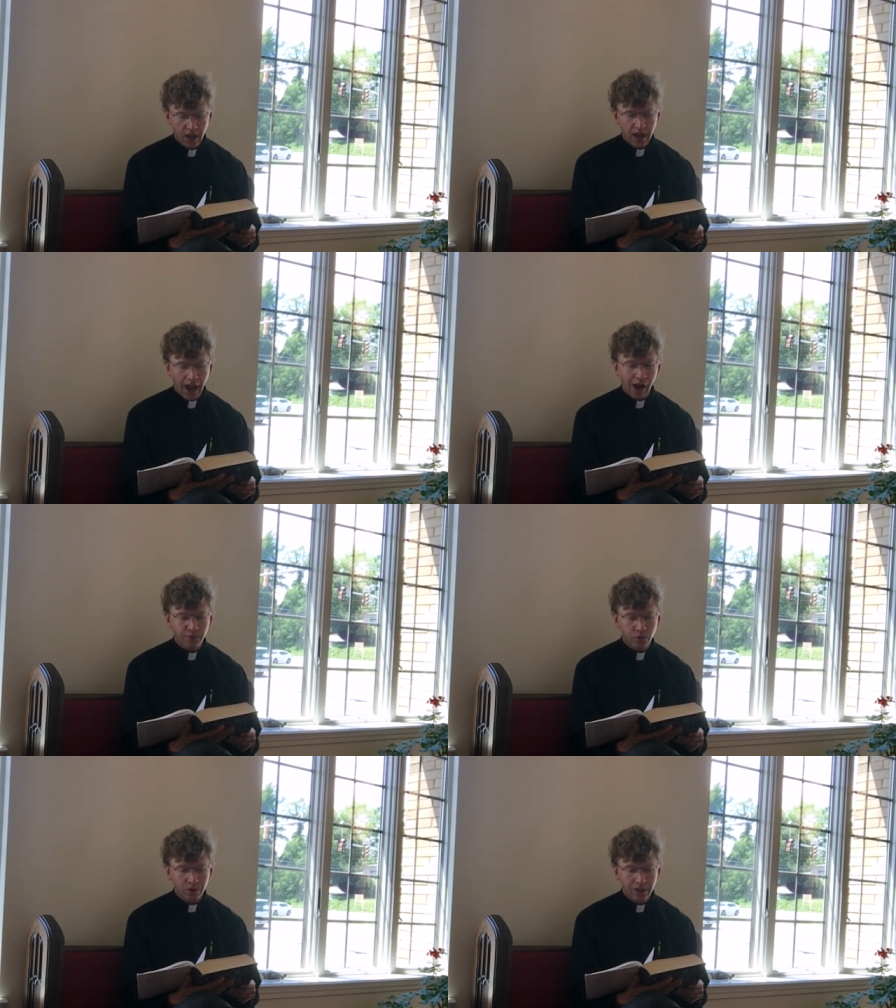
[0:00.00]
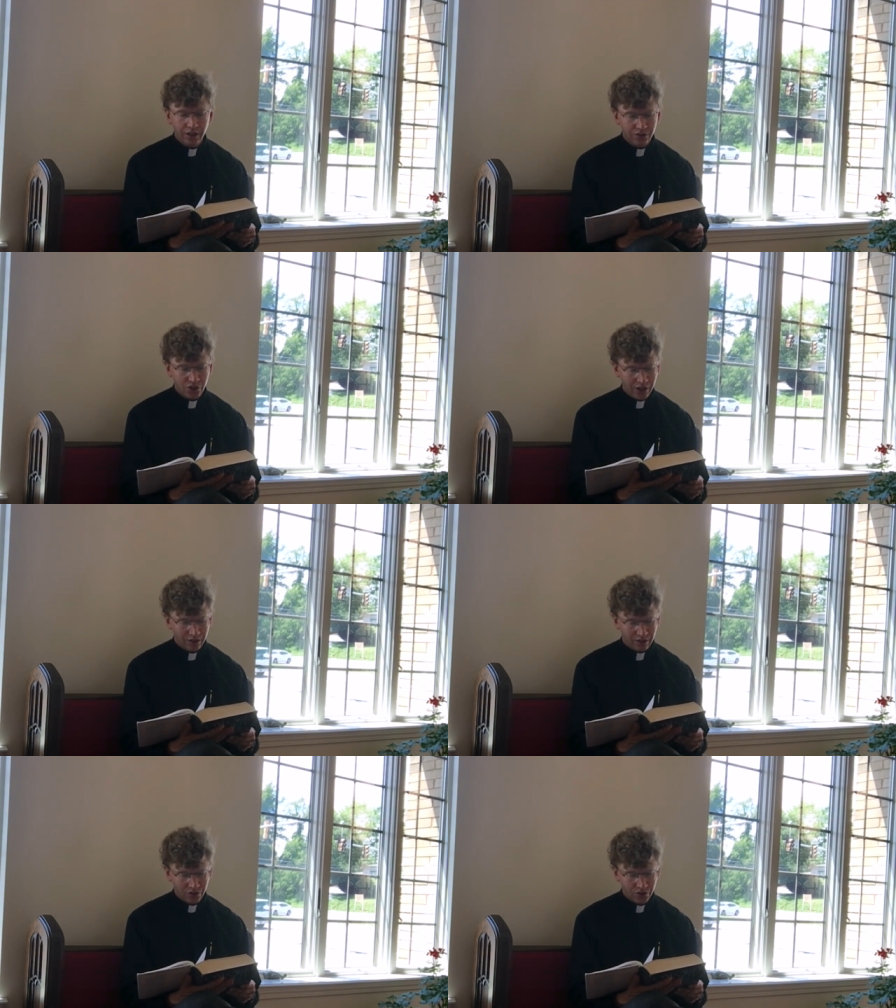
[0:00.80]
After he had said
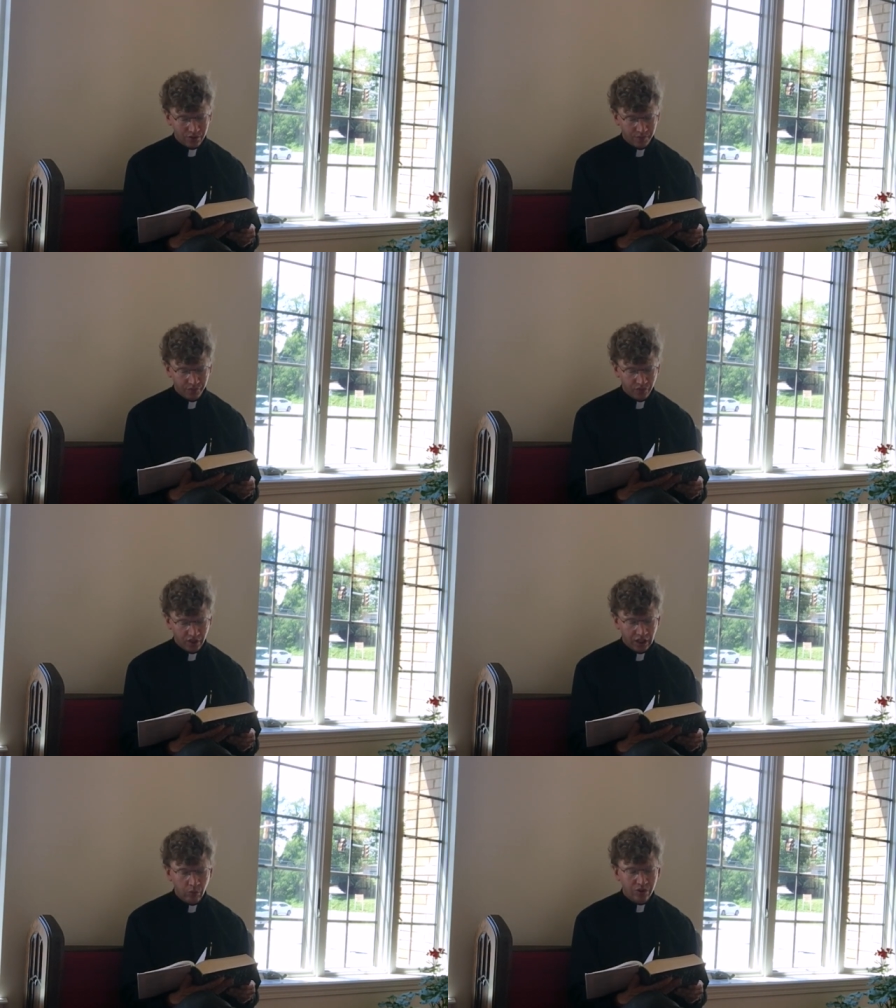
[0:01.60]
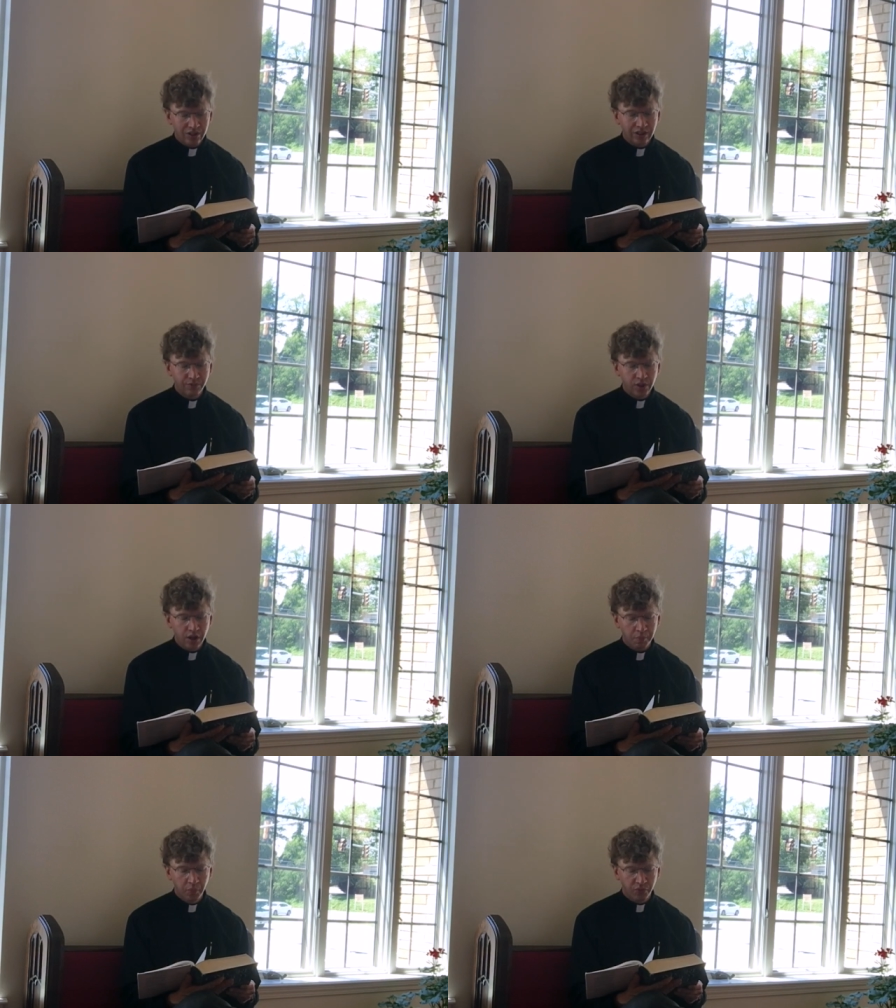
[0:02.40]
this, he was lifted
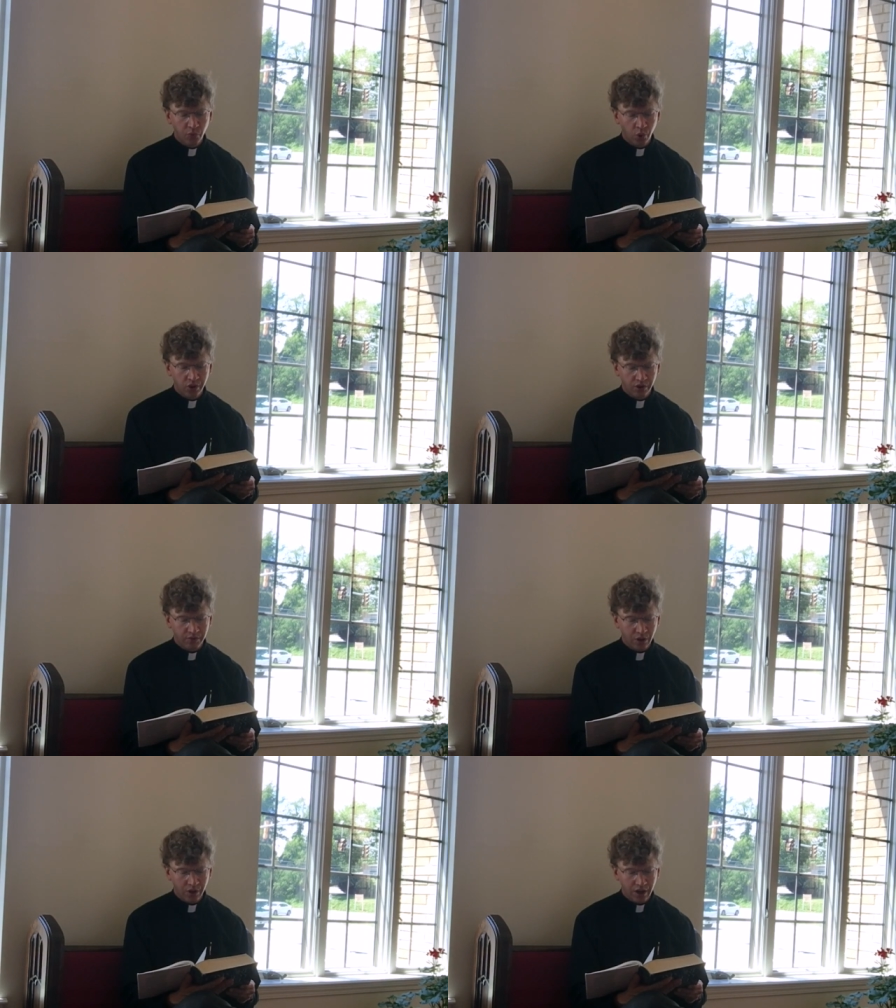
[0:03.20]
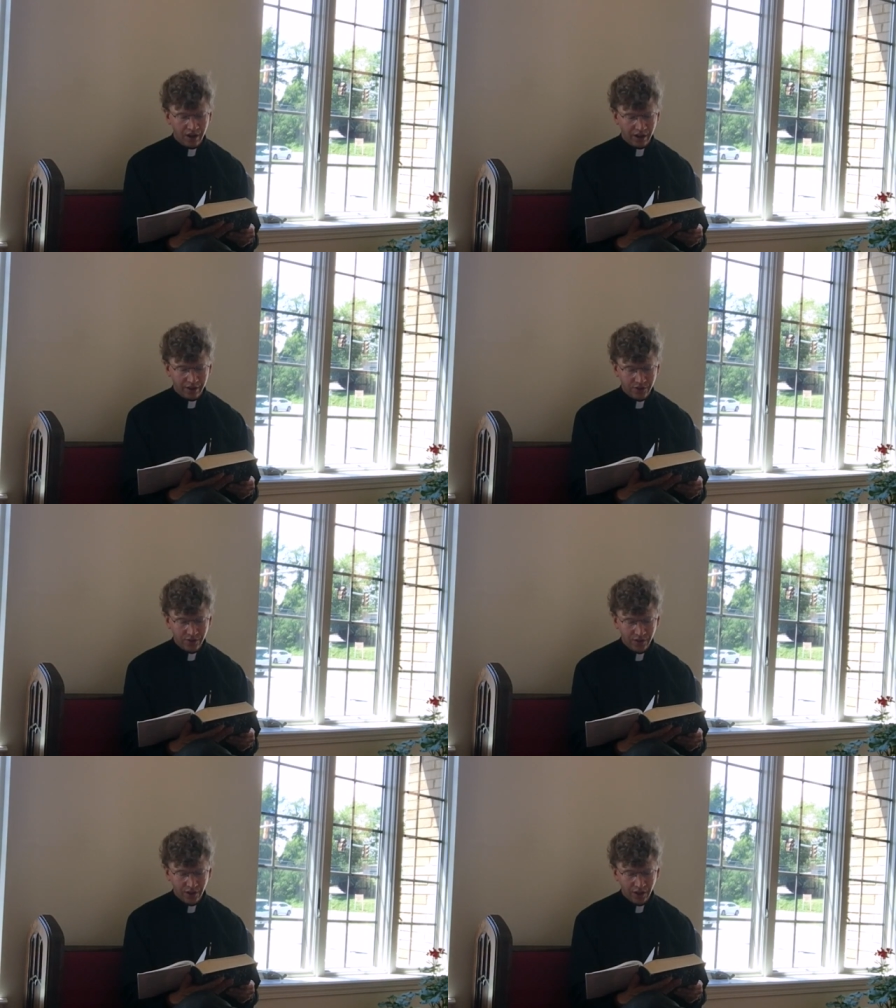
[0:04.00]
up before their very
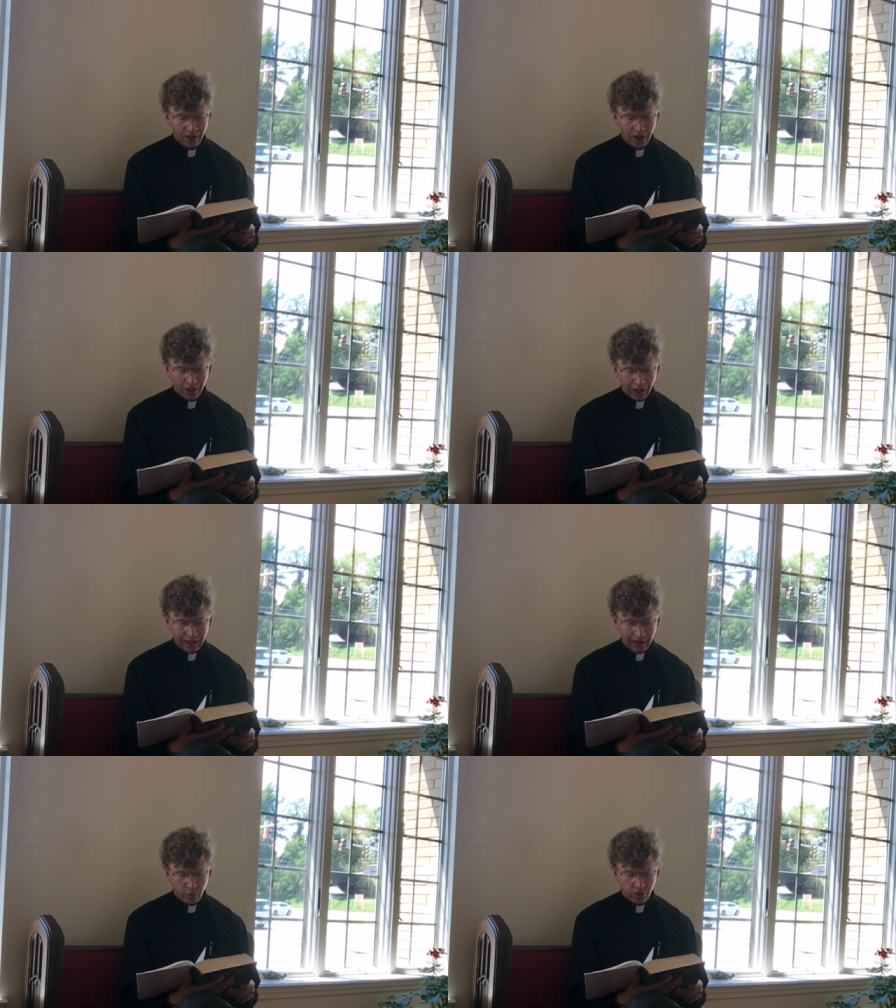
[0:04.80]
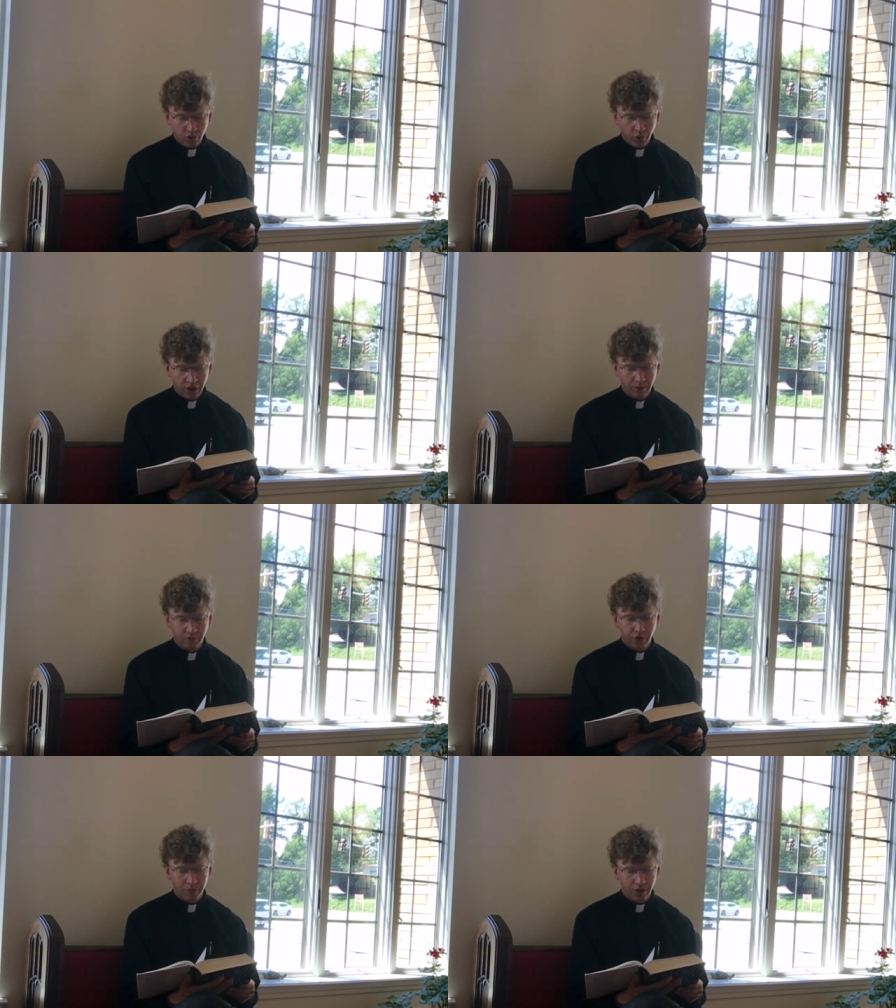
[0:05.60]
eyes, and a cloud took him
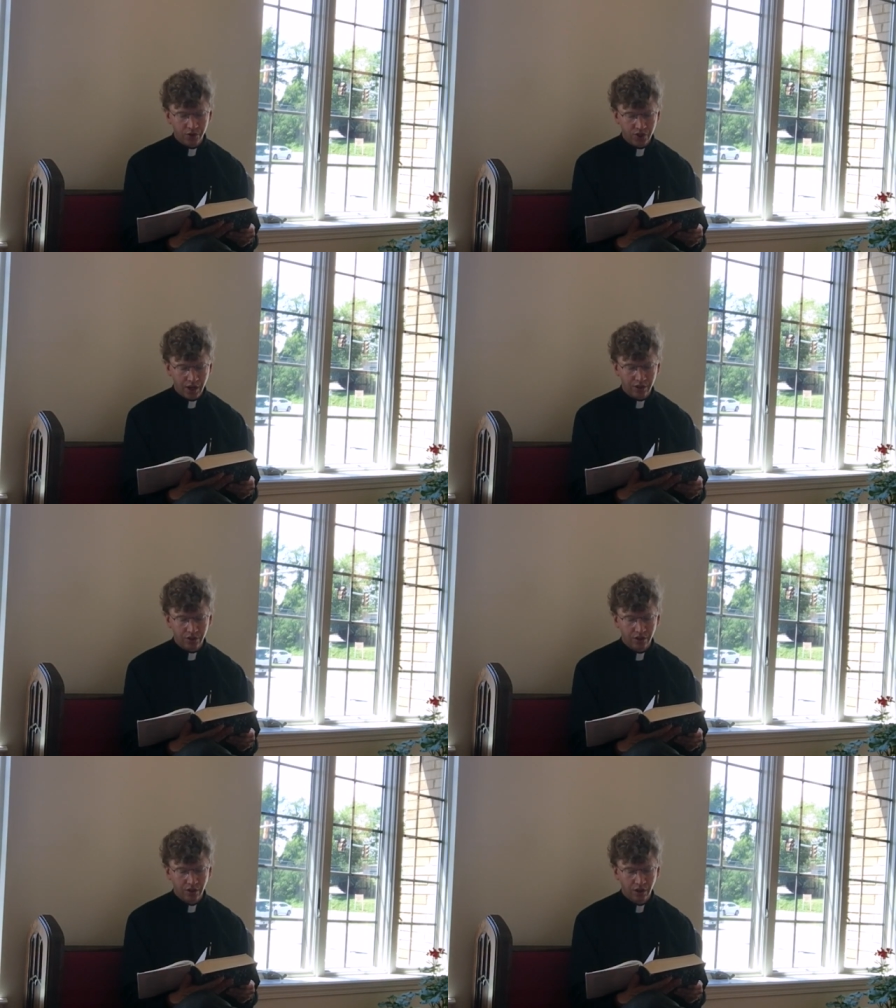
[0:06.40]
from their sight.